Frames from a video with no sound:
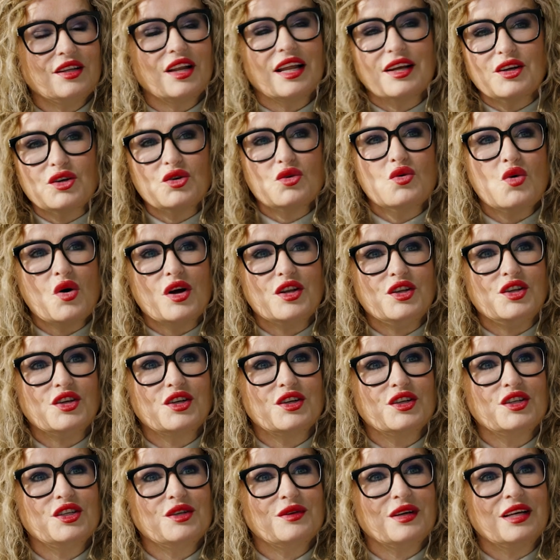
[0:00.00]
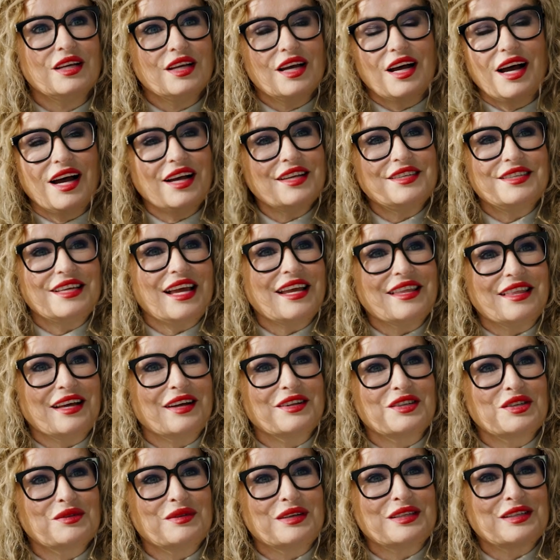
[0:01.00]
like, go on, you can do it. I say
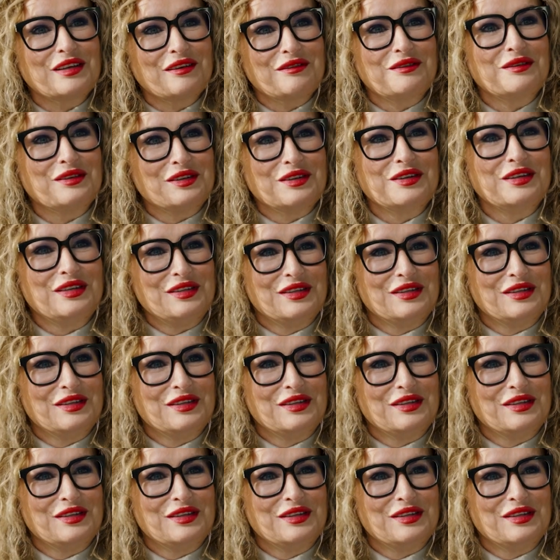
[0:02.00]
that to myself, I do.